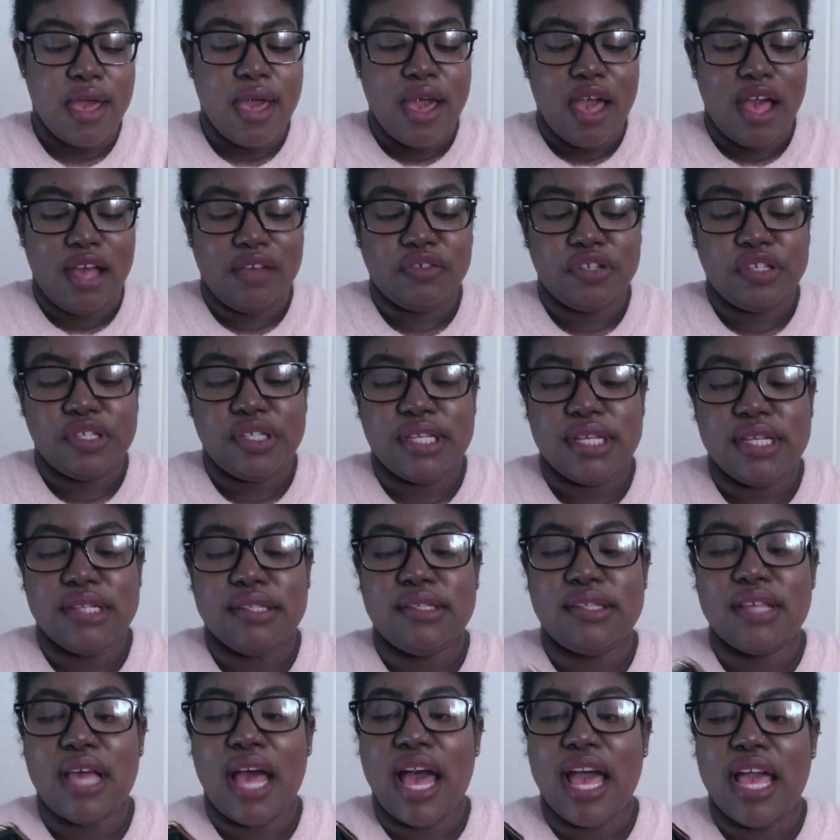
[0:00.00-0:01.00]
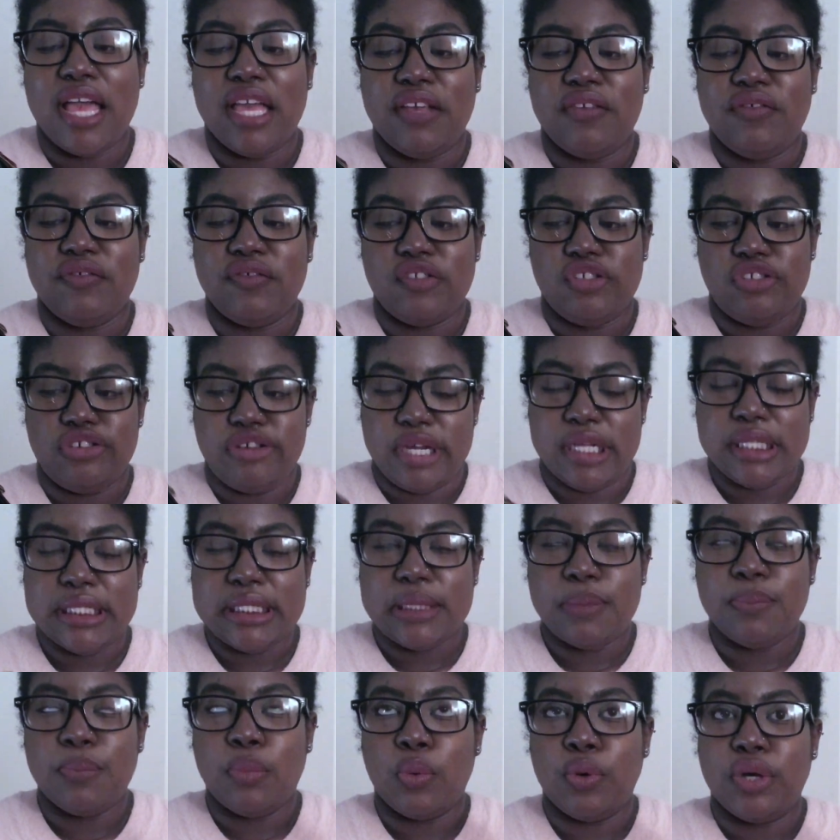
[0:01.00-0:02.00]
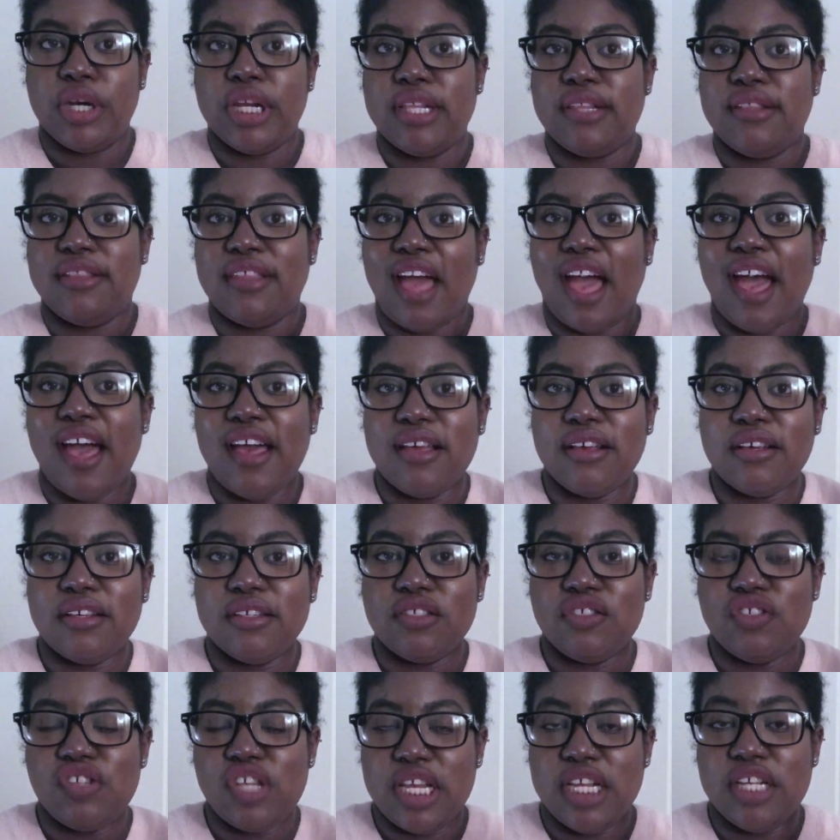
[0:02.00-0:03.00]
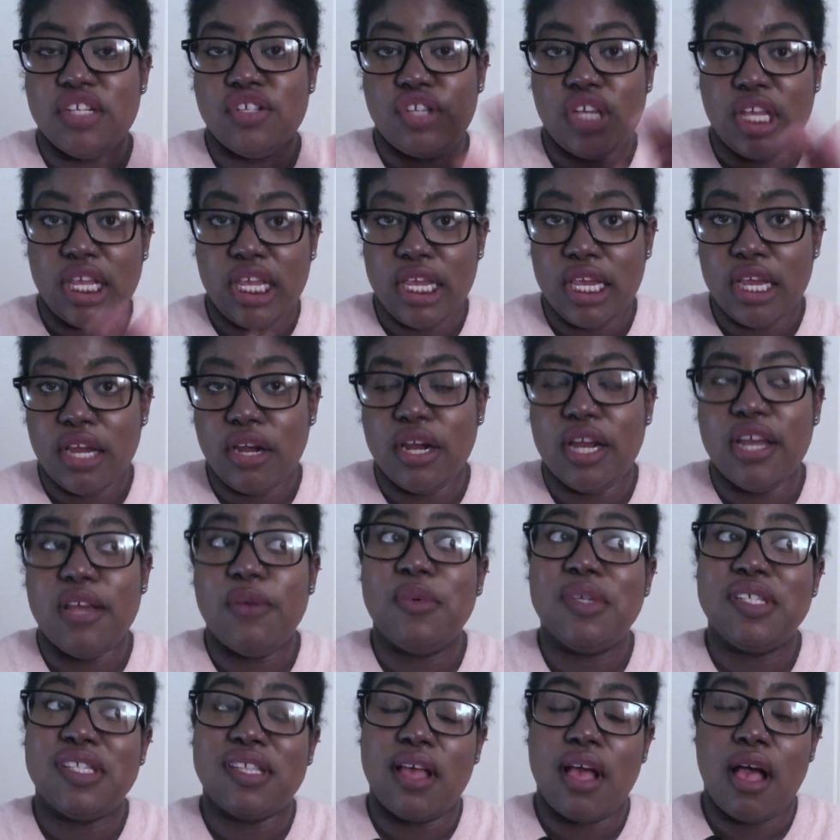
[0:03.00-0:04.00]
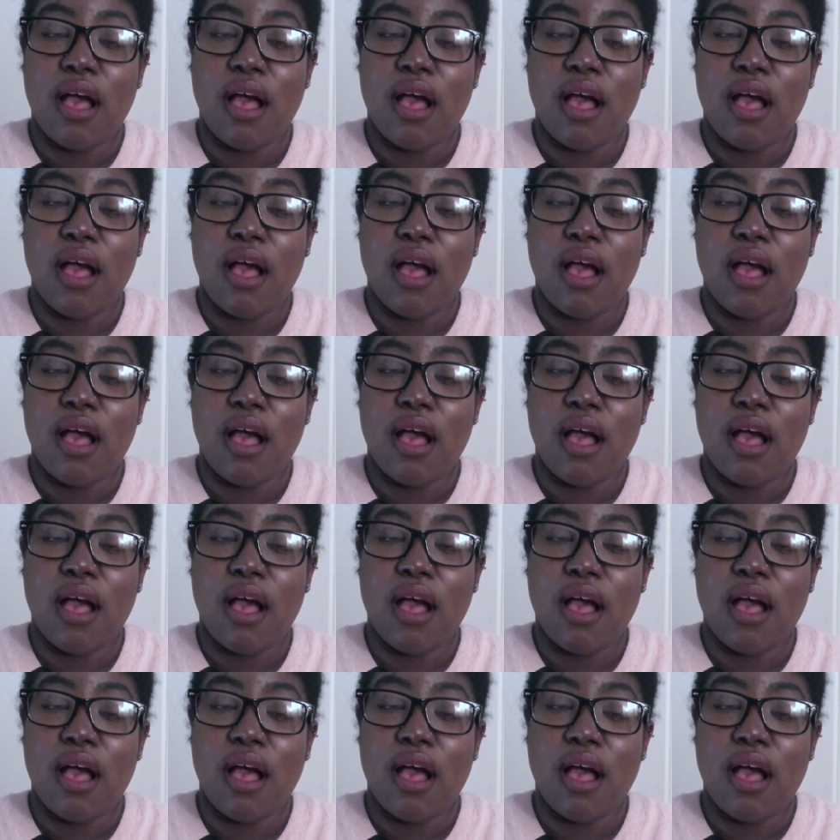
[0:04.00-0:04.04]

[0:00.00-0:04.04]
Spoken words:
Ever since I've transported that change here, it was